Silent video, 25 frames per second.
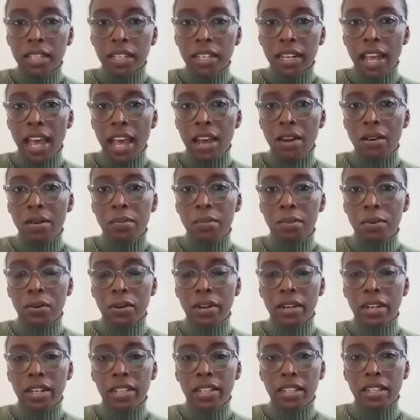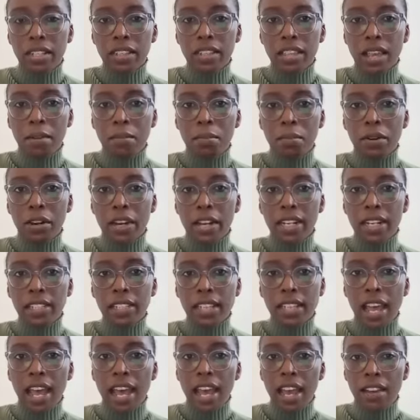And how important is it that
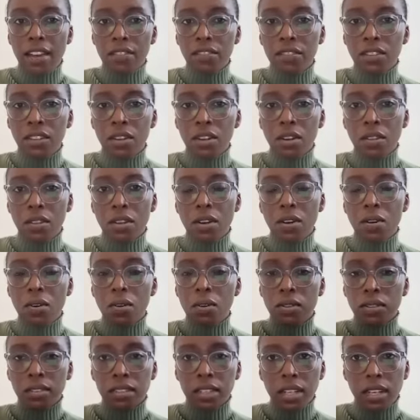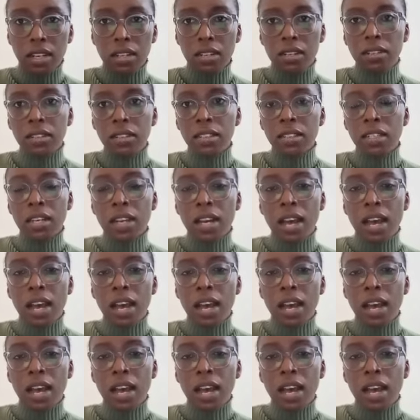brands have, the wholesale,